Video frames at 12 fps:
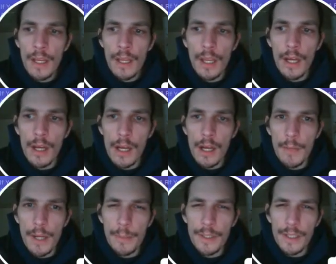
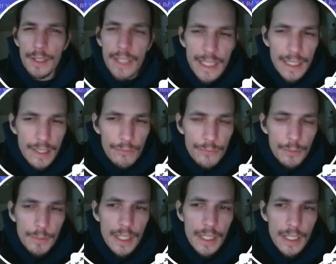I believe for
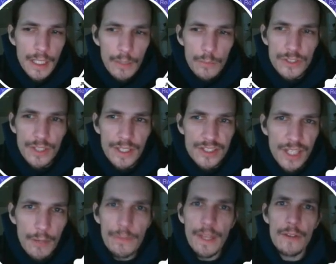me it was like
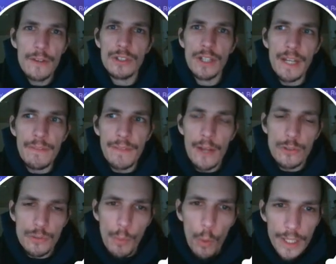7,000 or
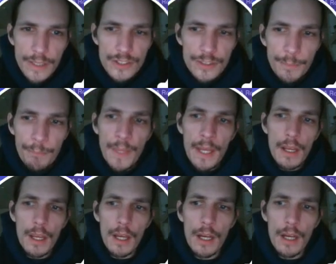8,000 points.
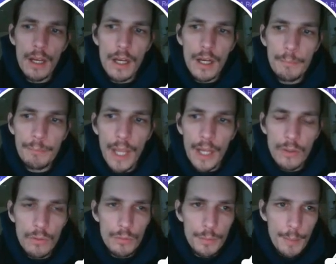I
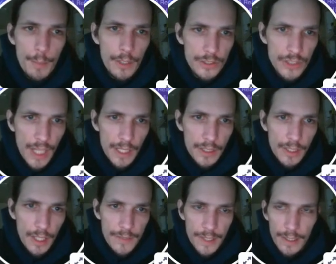don't remember exactly.
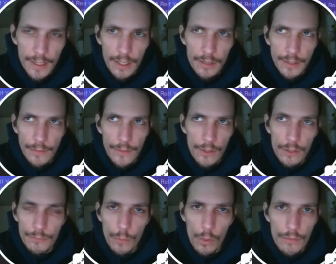I think I got like third or
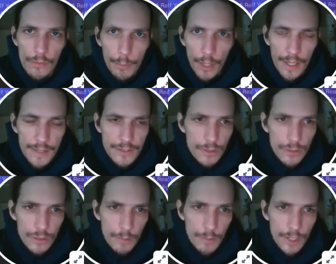fourth place or
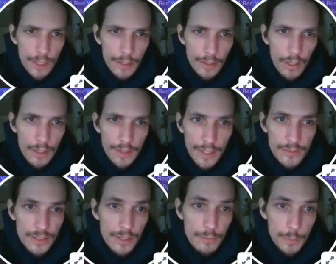something in the
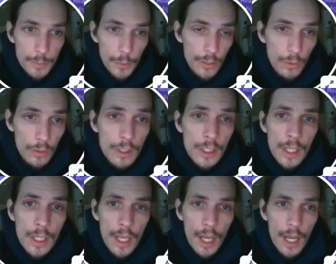contest. It was pretty cool.
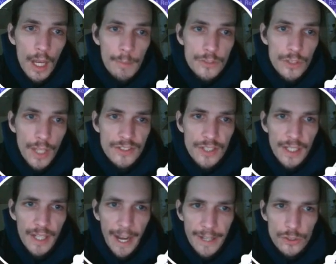So that's like
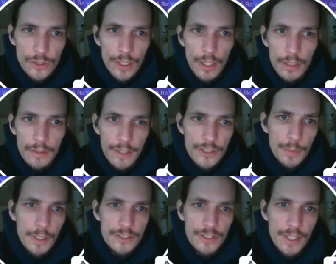an extra contest,
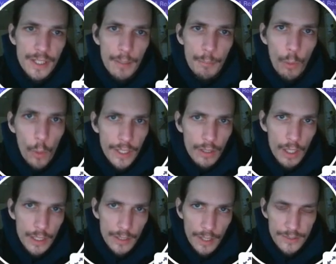but it's like a point
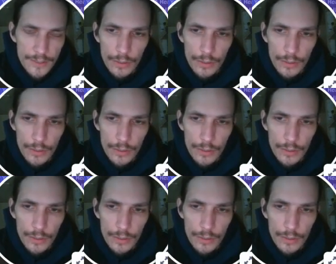contest.